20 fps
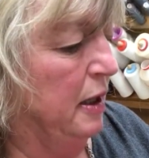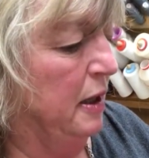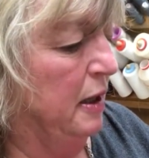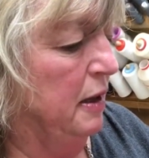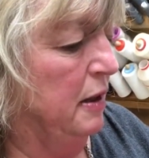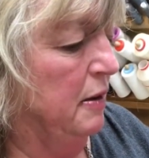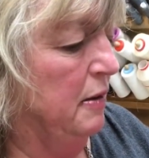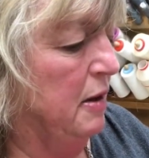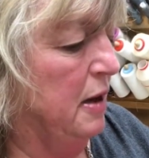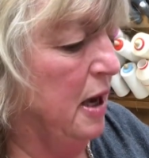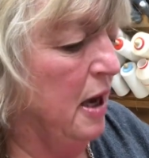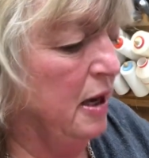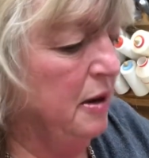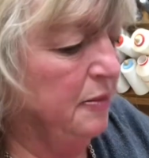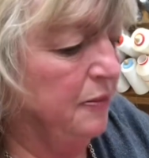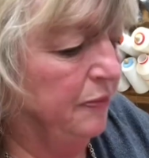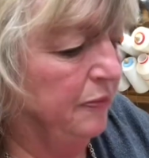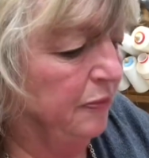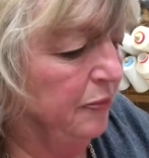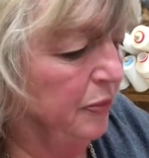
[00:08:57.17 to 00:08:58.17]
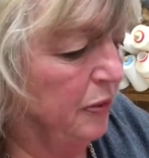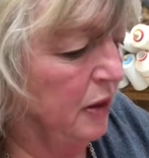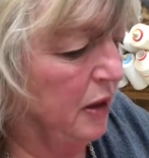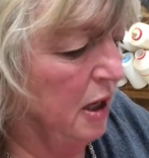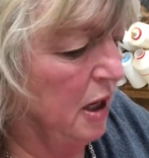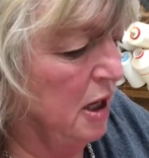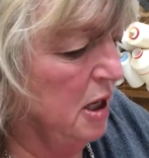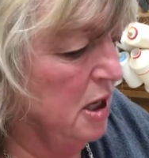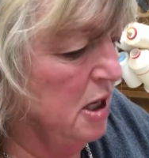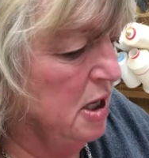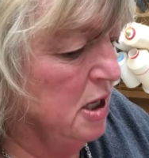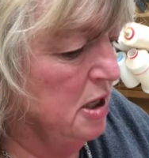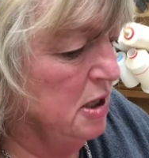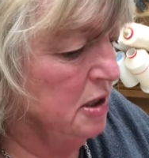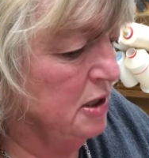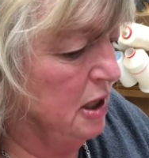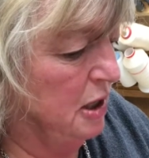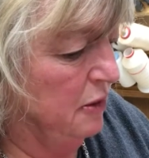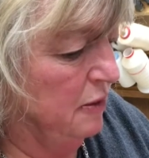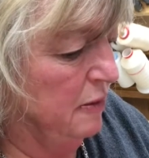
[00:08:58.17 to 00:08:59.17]
Okay,
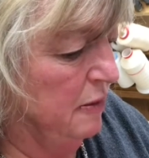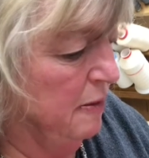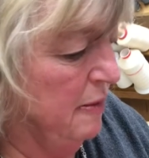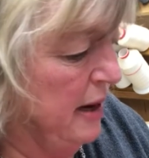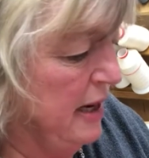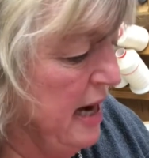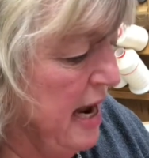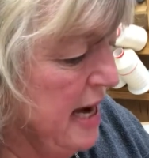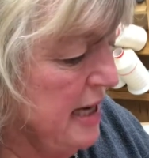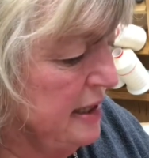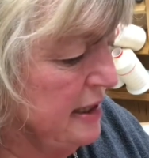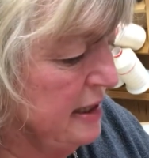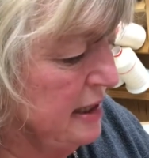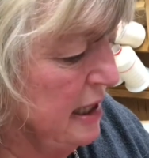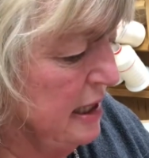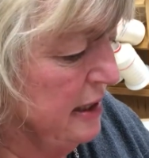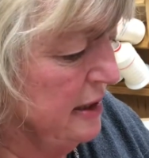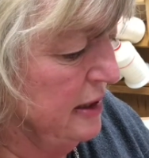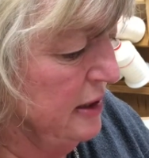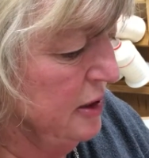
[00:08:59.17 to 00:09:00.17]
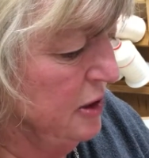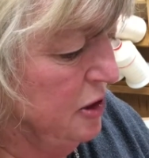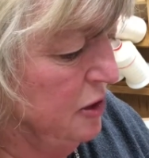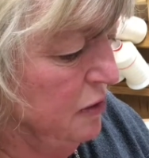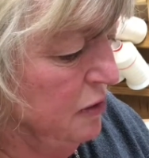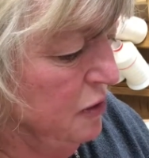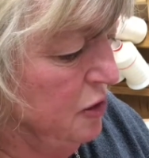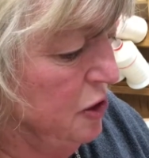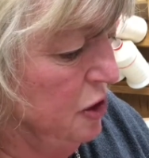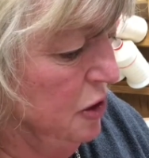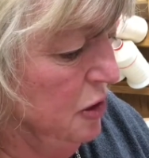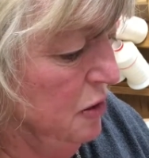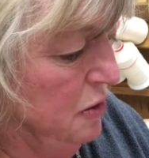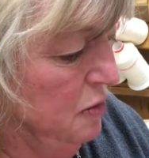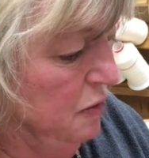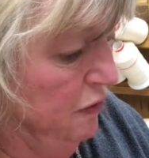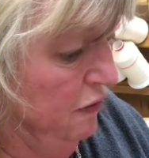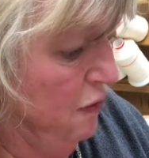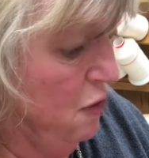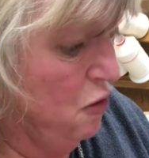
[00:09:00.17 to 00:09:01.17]
so my next
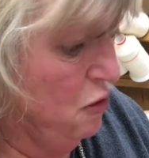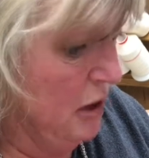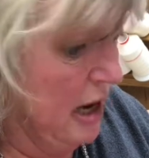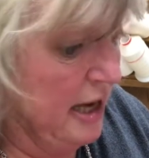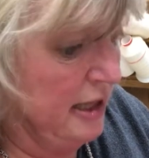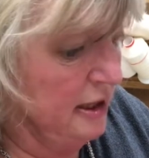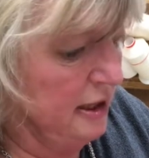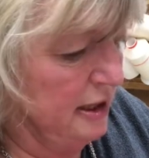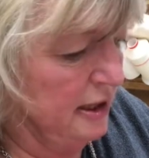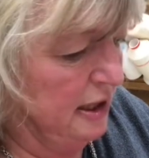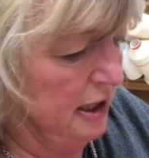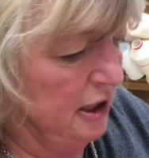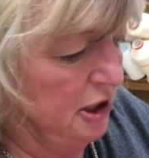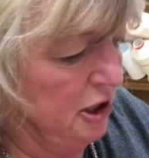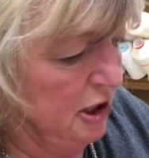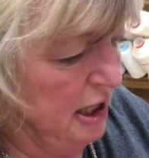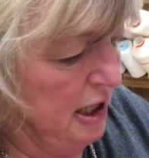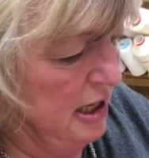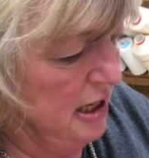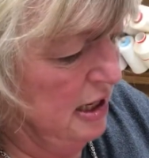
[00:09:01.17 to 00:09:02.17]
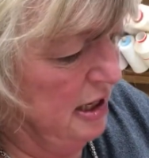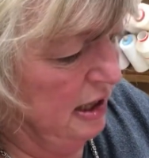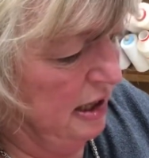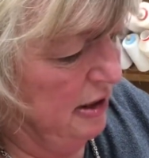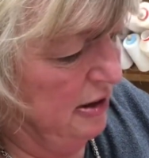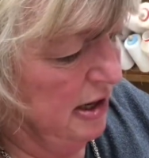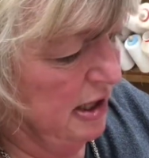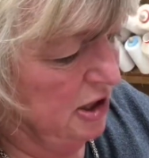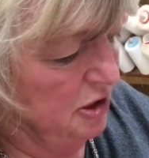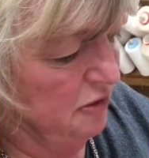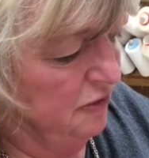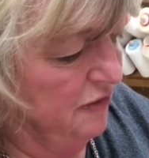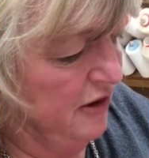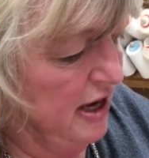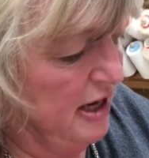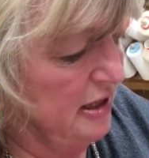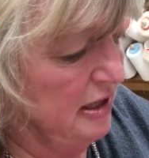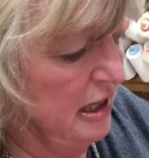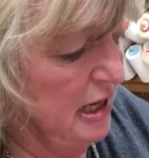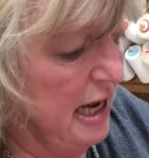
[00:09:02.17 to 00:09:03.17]
4 lines of stitching, in actual
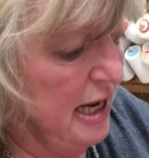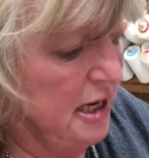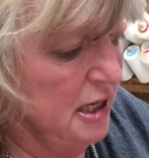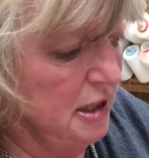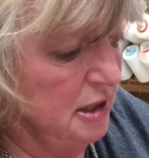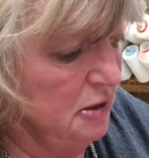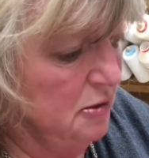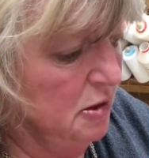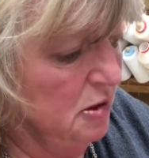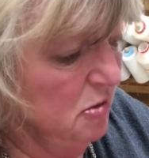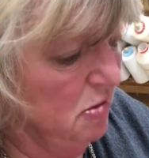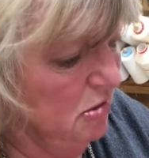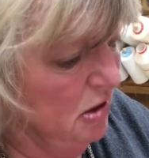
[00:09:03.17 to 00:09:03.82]
fact, and I can do it all in the